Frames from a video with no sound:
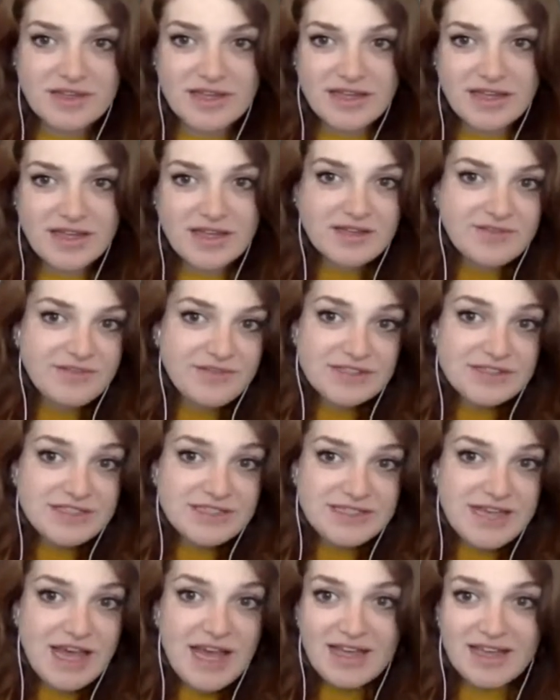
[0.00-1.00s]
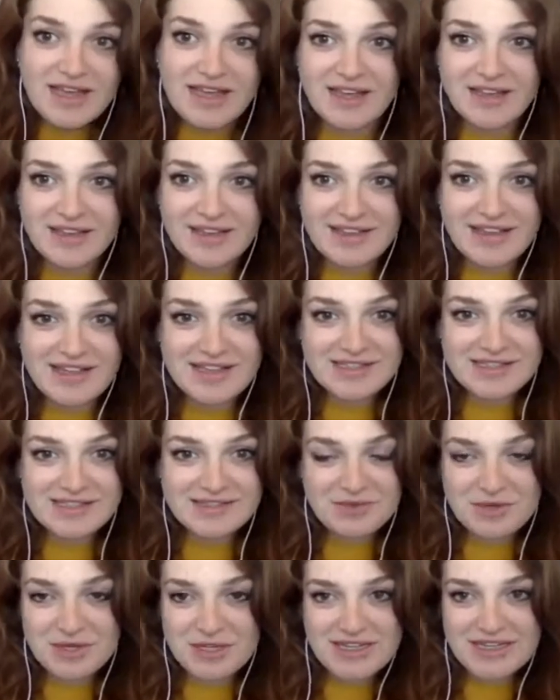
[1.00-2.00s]
It feels like dying. Like, that's
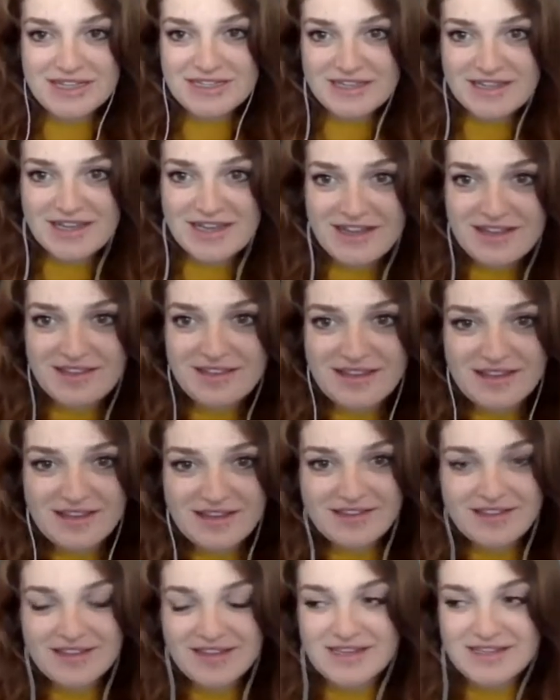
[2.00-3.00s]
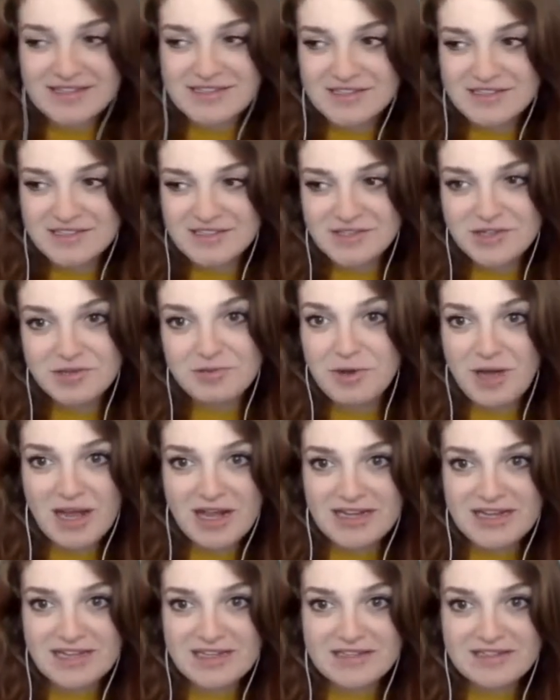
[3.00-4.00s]
what it is. I think that it's just your
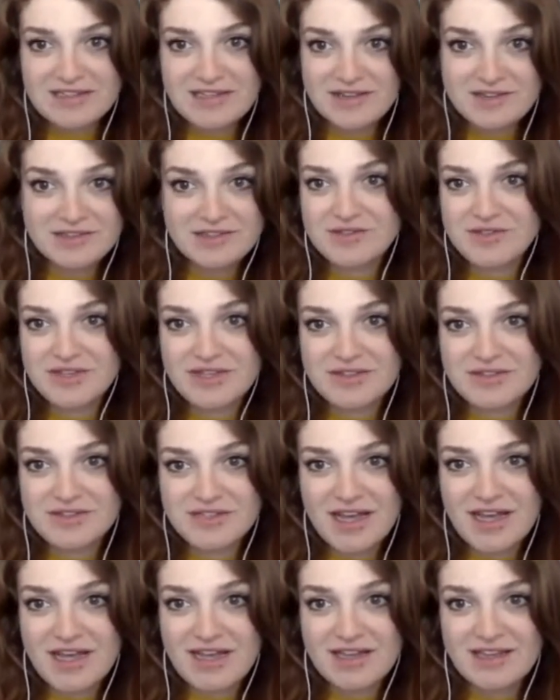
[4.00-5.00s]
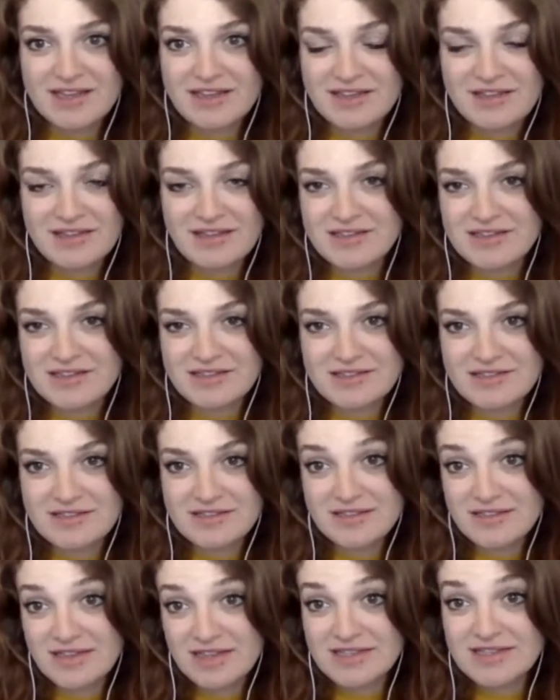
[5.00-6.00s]
body tells you that you're dying, and
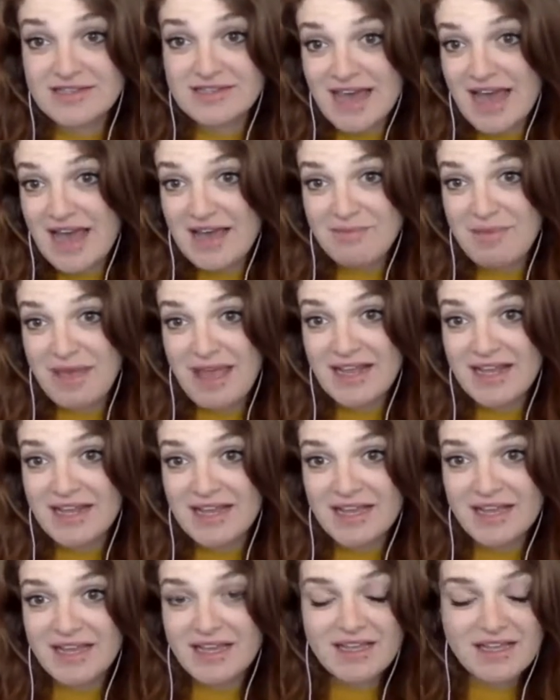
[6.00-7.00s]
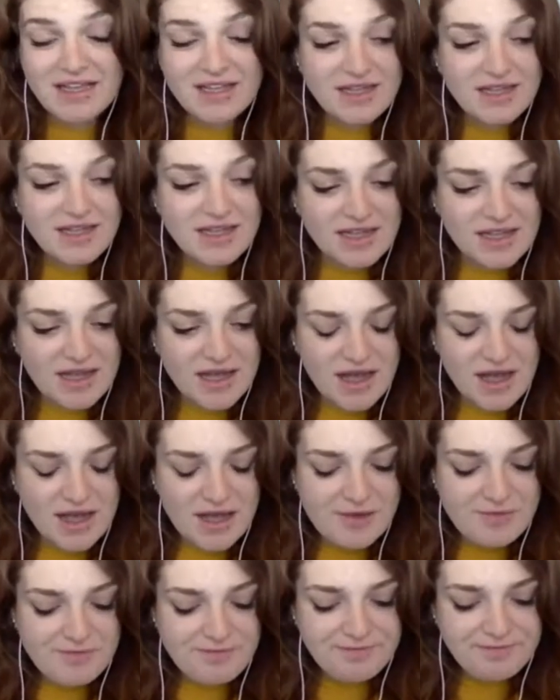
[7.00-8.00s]
it's that panic.
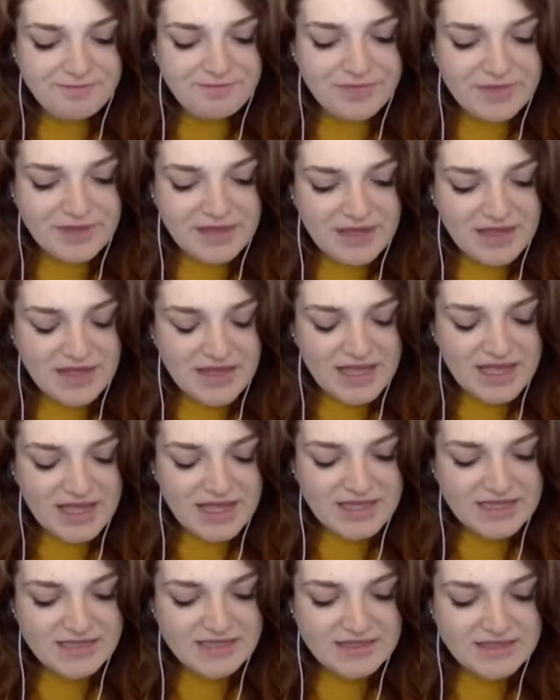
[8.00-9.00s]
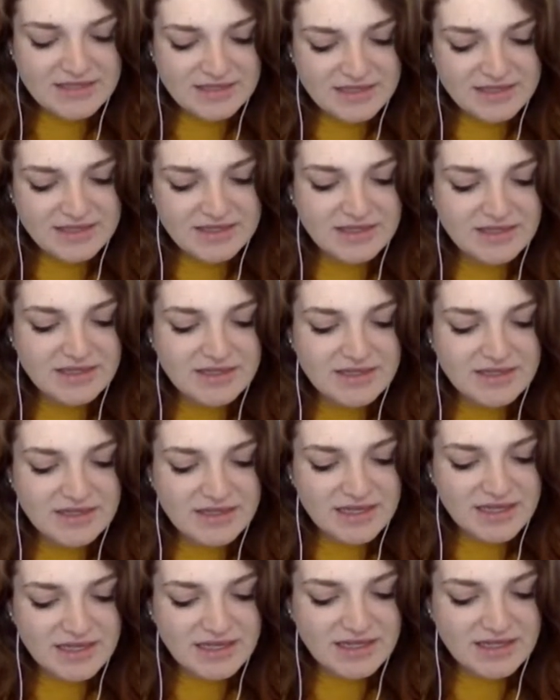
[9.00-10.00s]
And
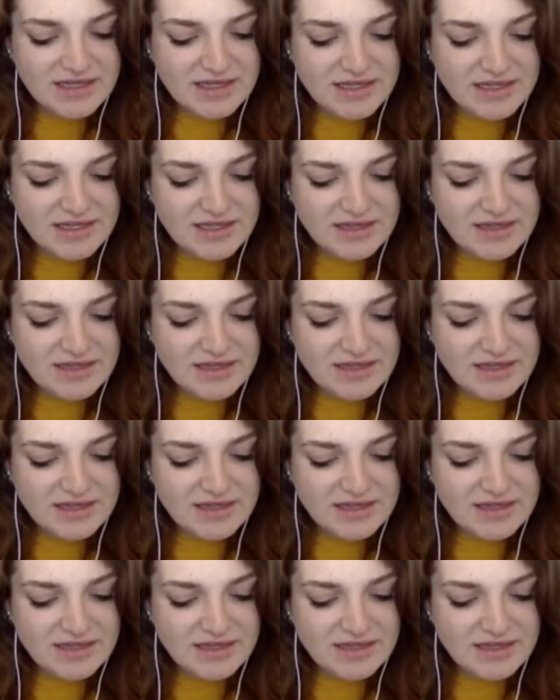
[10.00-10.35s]
it,